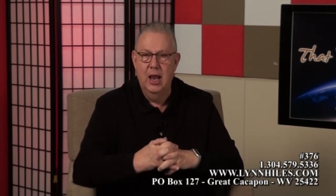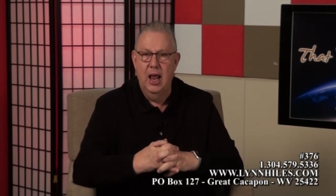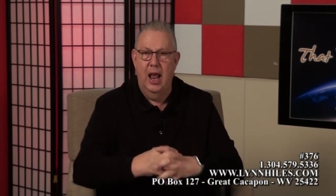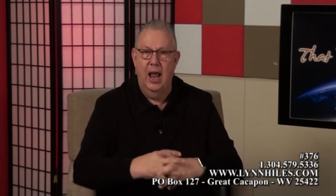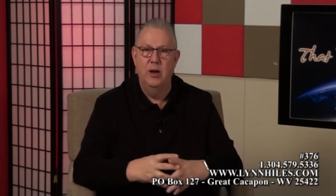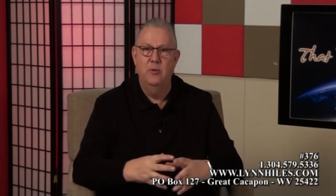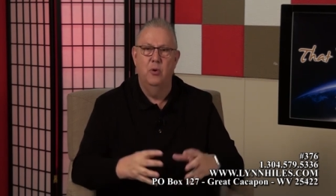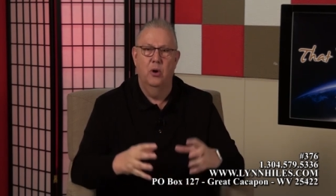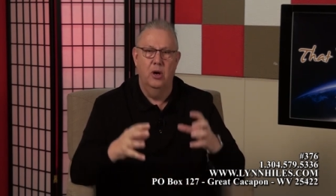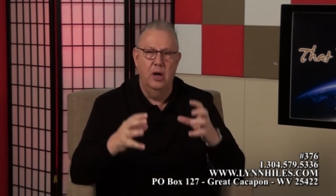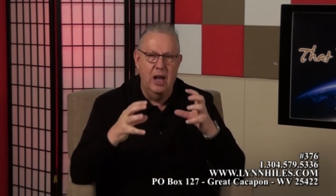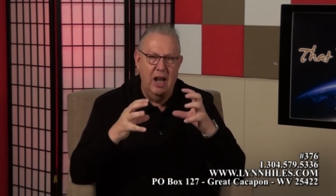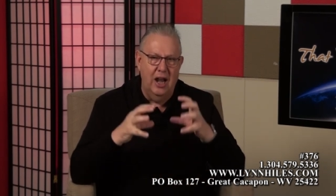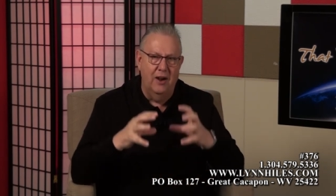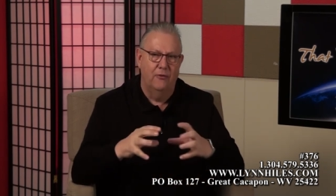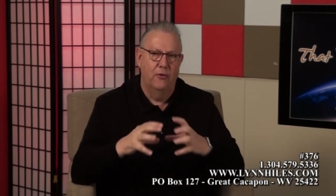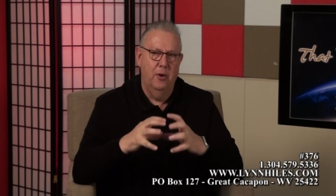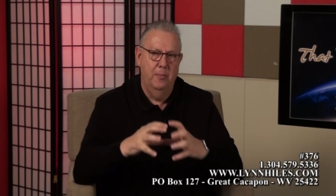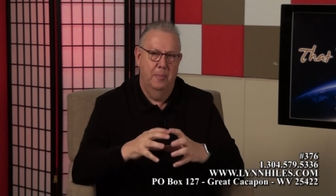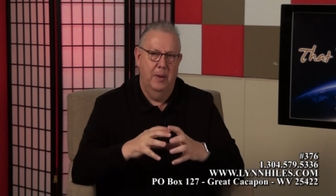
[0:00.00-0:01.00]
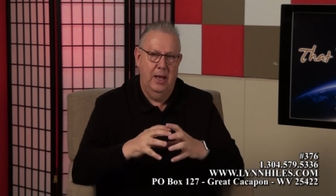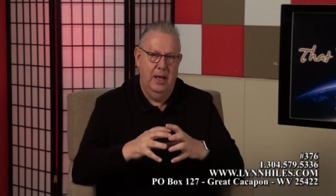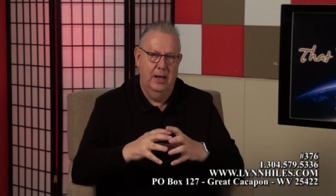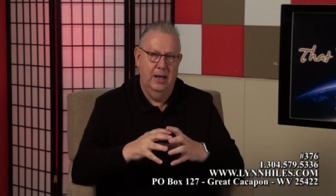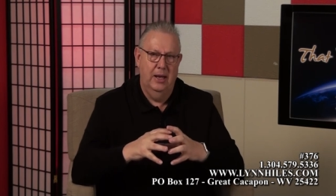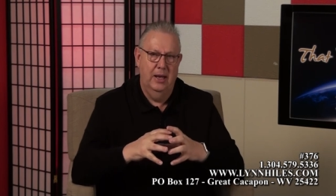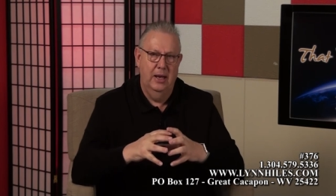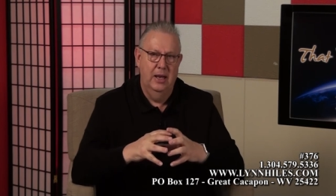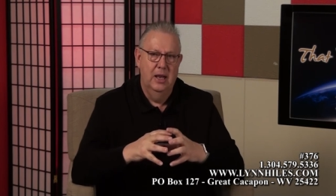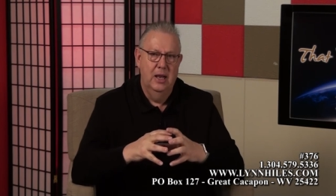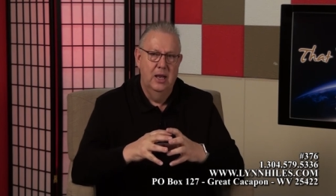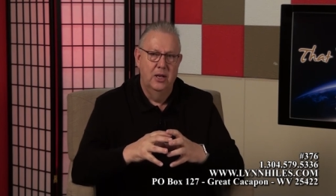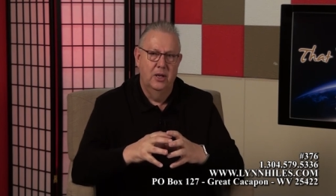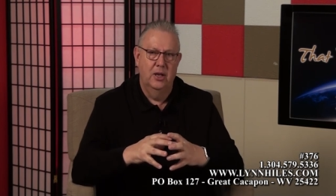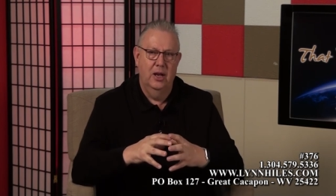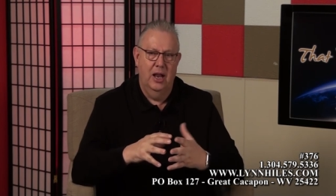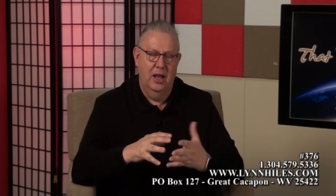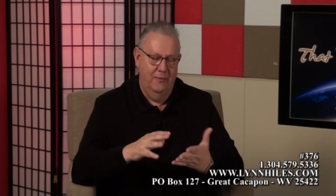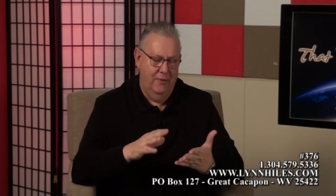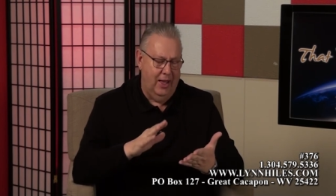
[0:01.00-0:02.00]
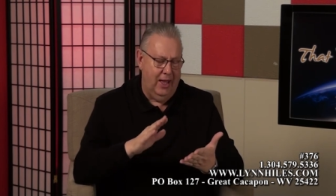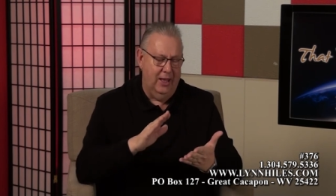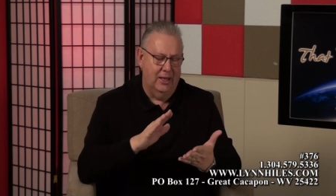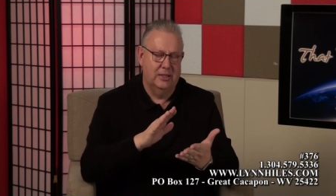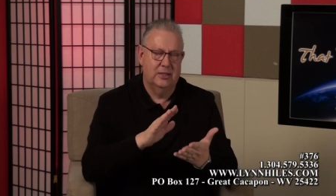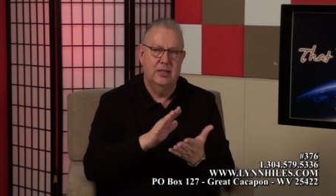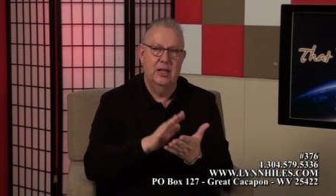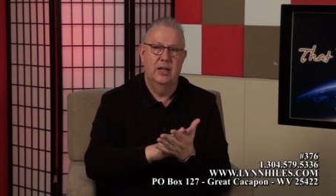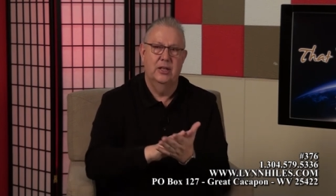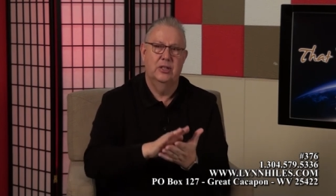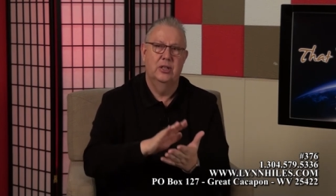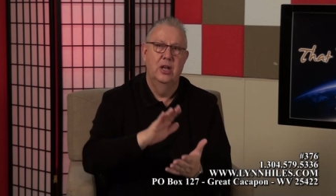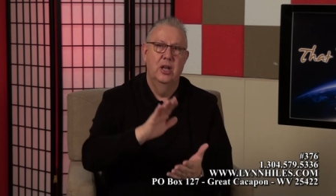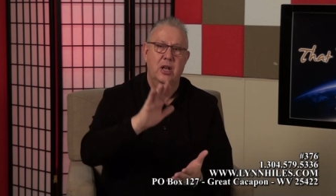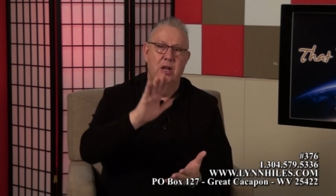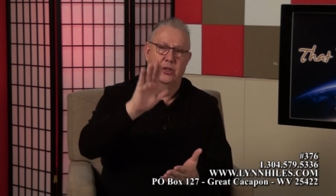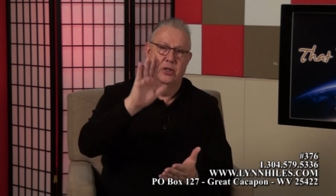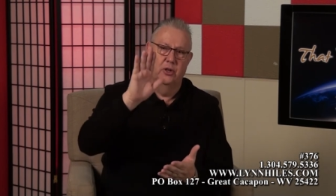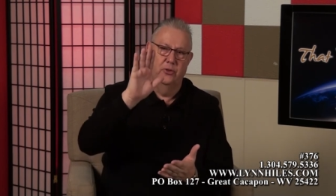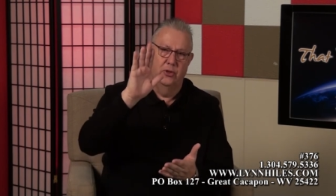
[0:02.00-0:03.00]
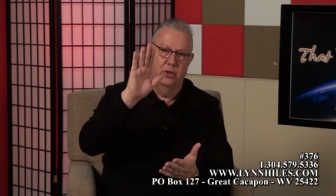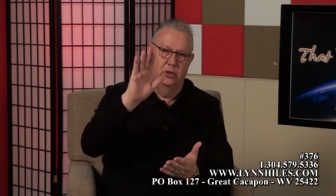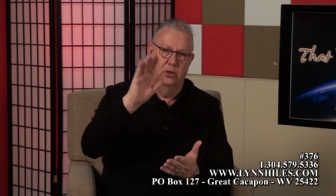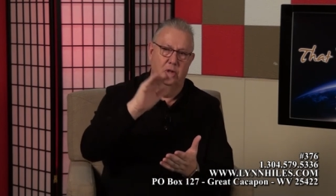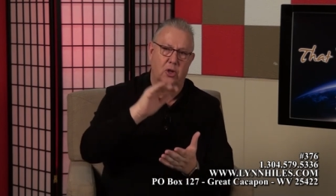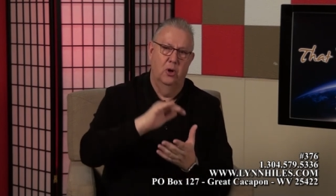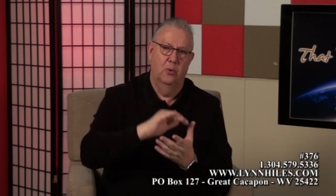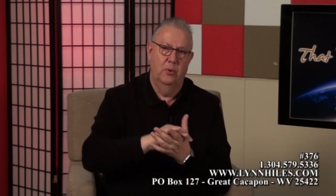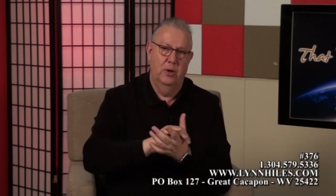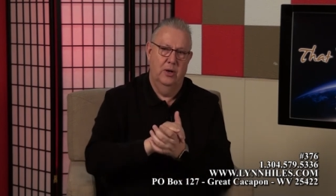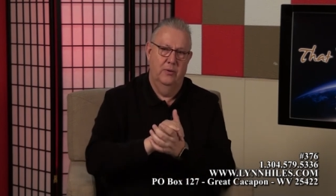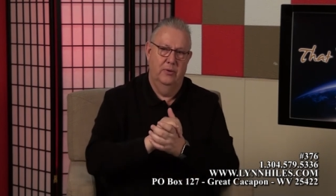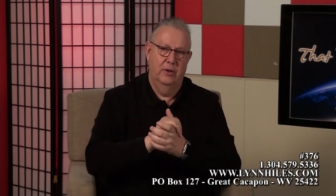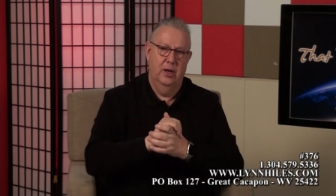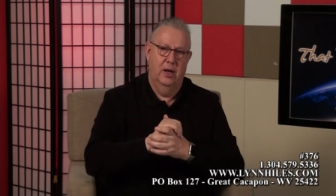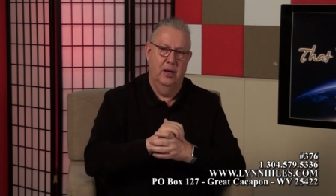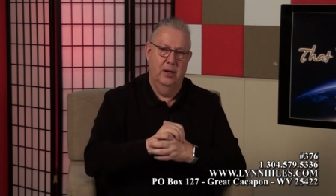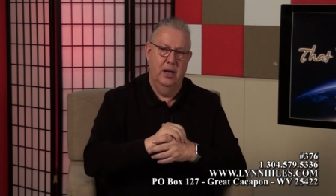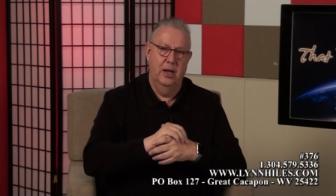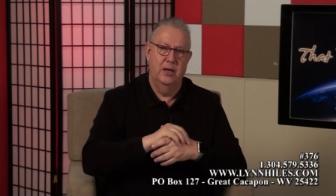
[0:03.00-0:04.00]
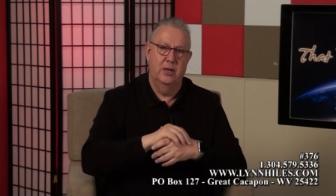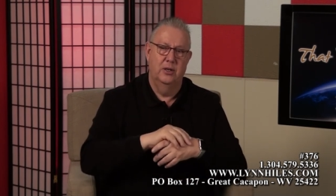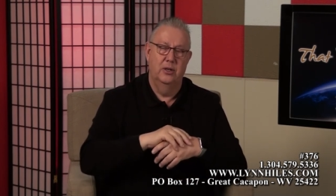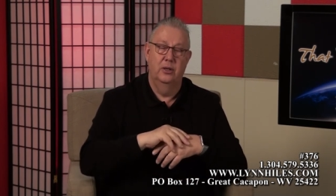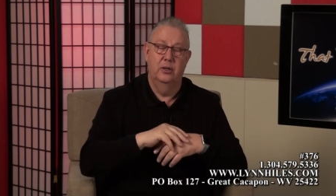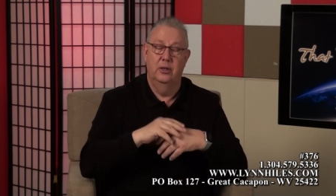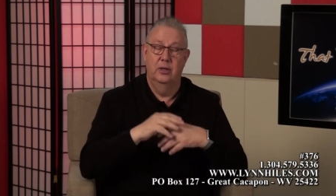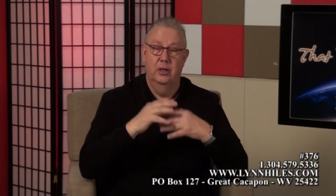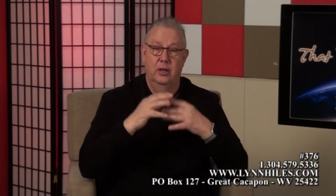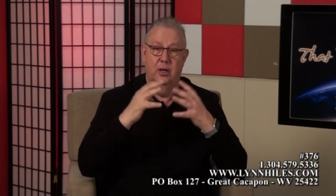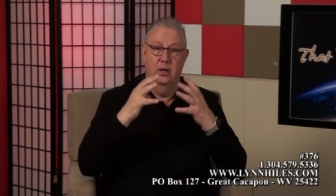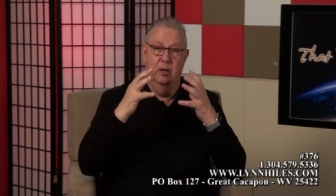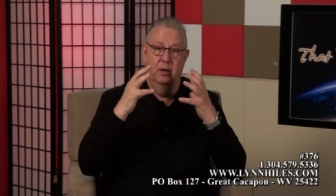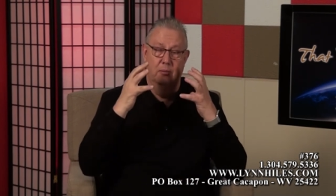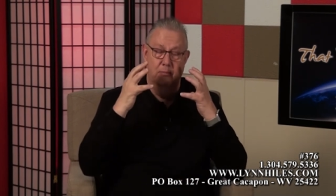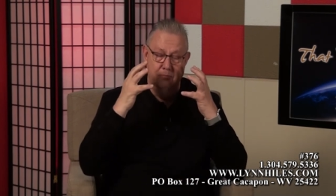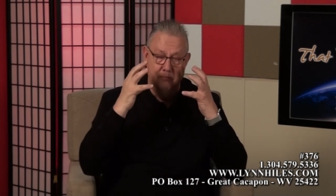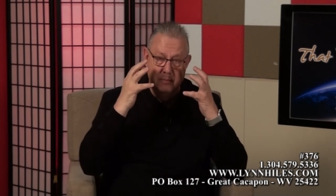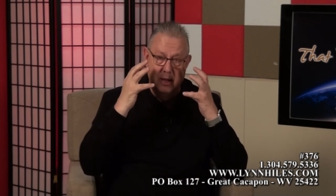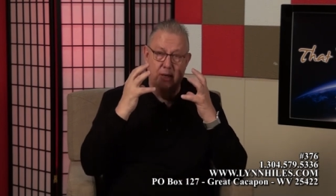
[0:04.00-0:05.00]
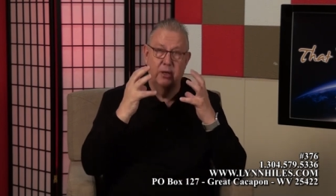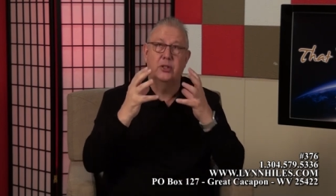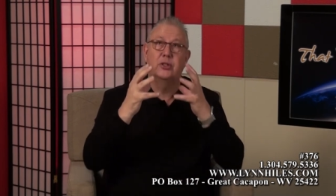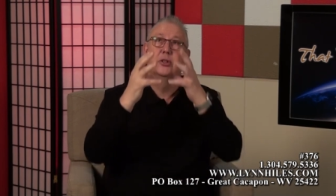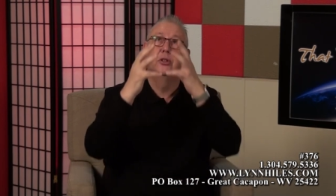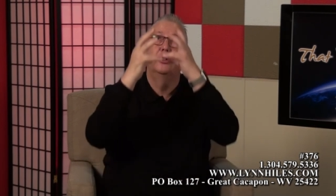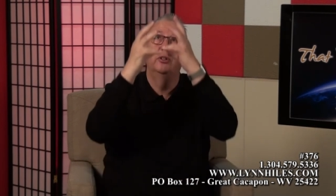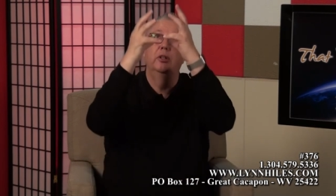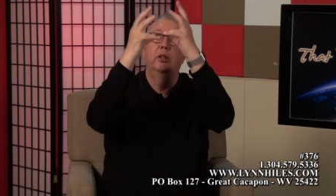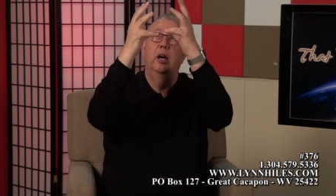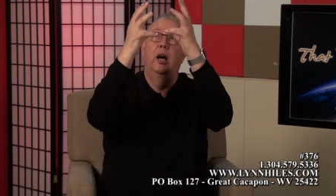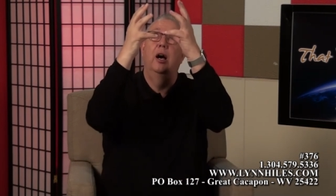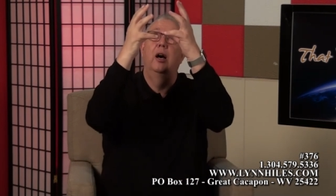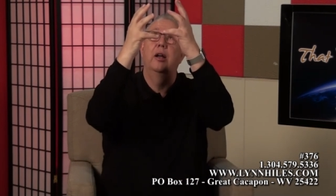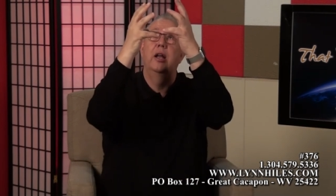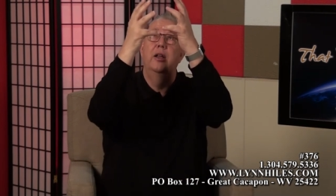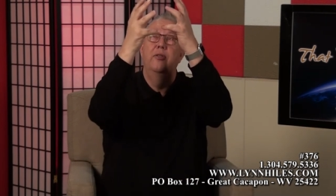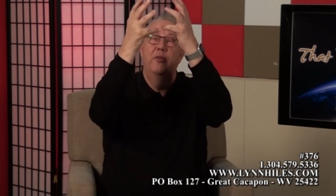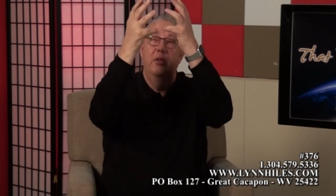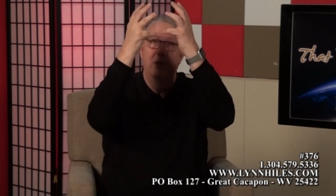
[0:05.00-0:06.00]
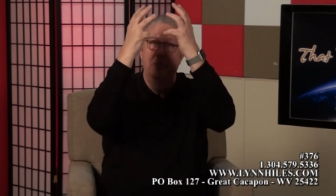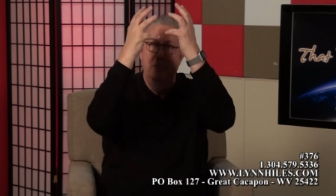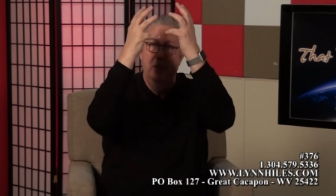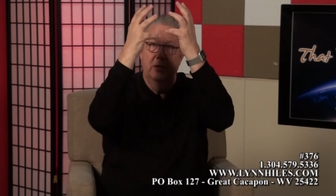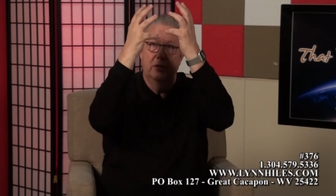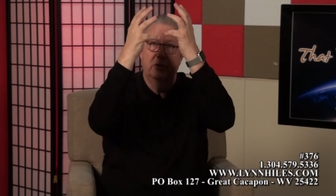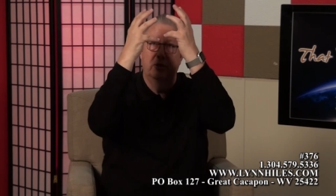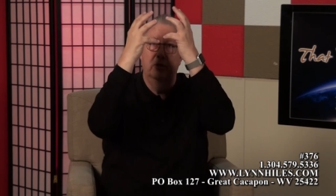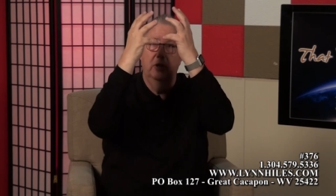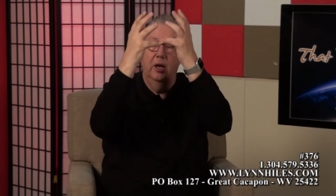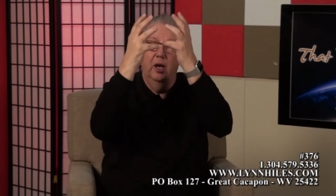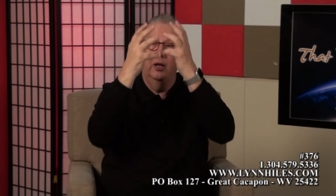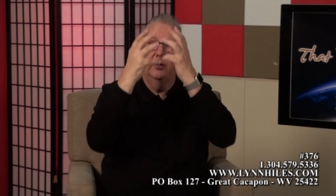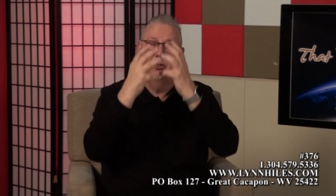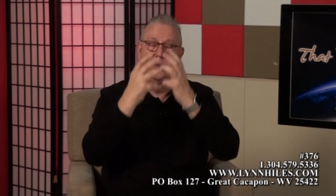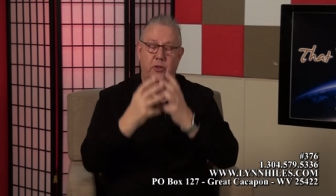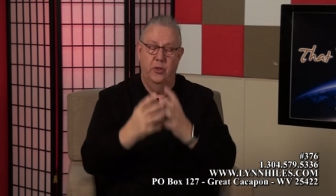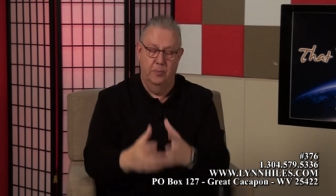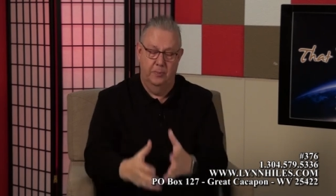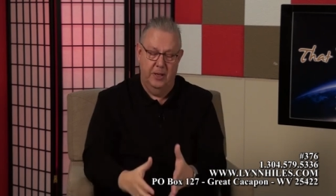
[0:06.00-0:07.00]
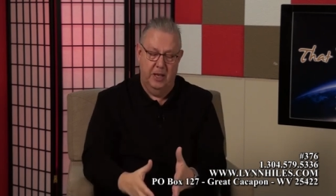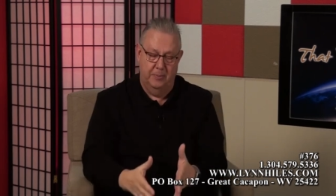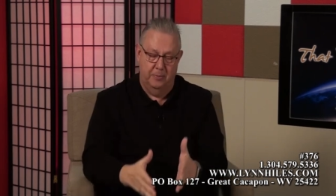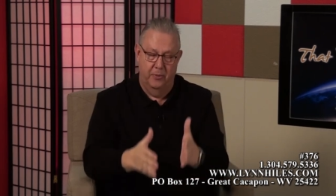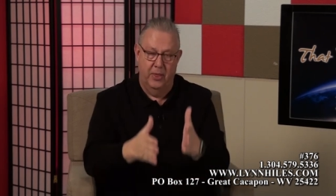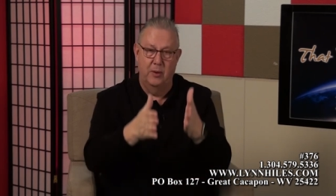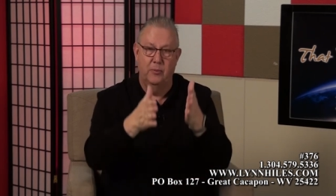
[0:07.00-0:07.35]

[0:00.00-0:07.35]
and where everybody could have access to the glory of God and could uh, minister to God and then minister God to the people.